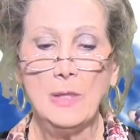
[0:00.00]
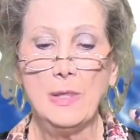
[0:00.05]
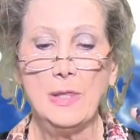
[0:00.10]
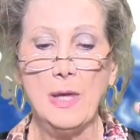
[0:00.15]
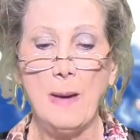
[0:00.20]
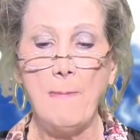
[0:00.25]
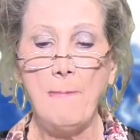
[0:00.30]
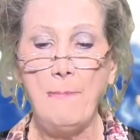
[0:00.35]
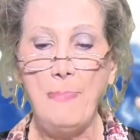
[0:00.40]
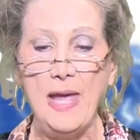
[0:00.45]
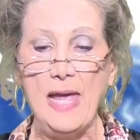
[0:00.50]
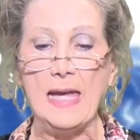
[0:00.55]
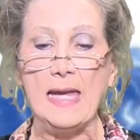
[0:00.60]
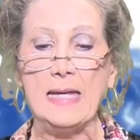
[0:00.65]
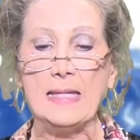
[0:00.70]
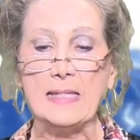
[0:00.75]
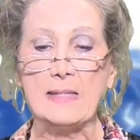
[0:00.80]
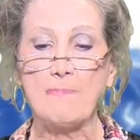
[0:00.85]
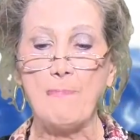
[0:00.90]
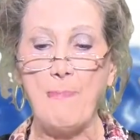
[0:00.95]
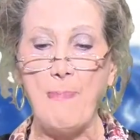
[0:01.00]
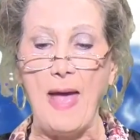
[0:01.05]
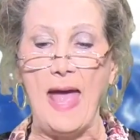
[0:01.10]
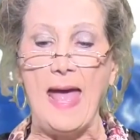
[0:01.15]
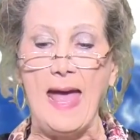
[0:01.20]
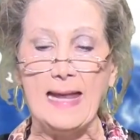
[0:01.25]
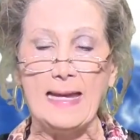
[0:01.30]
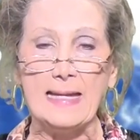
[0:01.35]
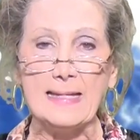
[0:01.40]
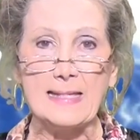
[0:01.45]
The biggest,
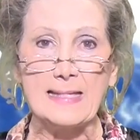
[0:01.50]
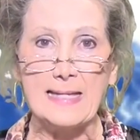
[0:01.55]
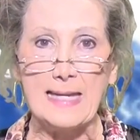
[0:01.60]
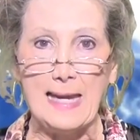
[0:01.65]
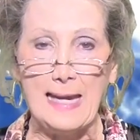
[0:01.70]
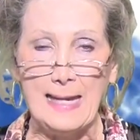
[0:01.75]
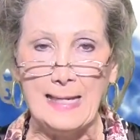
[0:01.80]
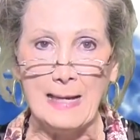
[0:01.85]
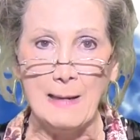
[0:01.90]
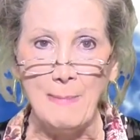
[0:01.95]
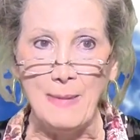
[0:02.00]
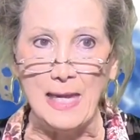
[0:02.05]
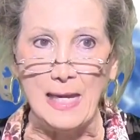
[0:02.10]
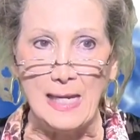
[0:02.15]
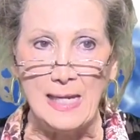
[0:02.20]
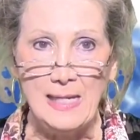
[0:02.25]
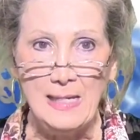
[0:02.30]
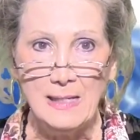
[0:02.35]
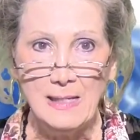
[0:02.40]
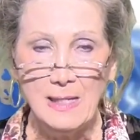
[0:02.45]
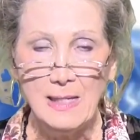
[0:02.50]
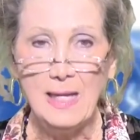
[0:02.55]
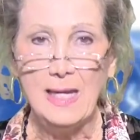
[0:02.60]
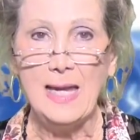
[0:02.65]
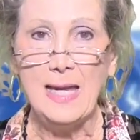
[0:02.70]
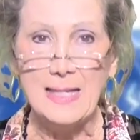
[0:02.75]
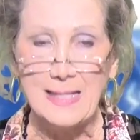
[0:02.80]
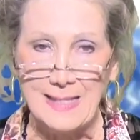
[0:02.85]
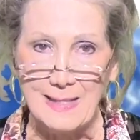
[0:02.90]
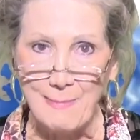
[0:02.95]
baddest enemy
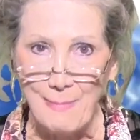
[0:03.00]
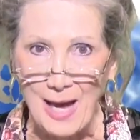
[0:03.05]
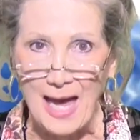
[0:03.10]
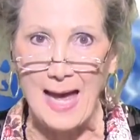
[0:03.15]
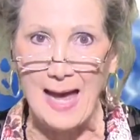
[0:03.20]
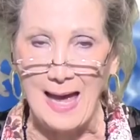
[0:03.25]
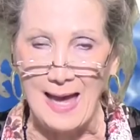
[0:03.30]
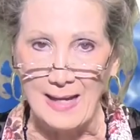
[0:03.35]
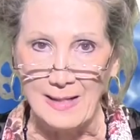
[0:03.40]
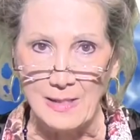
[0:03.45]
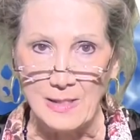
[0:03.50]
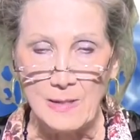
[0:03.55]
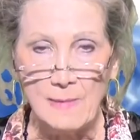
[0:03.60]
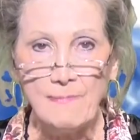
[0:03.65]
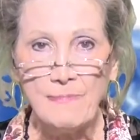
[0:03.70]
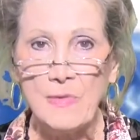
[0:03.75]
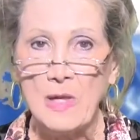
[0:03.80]
is the mind,